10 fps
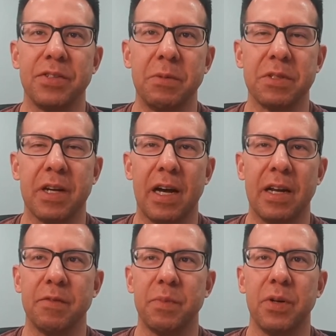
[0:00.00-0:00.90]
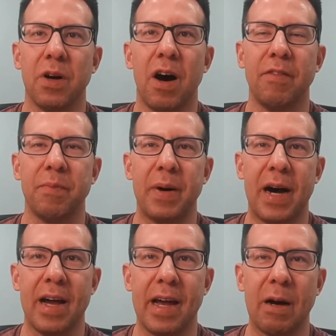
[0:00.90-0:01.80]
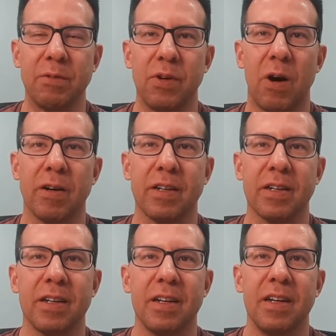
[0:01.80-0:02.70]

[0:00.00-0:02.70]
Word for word: She was kind of put off by how dark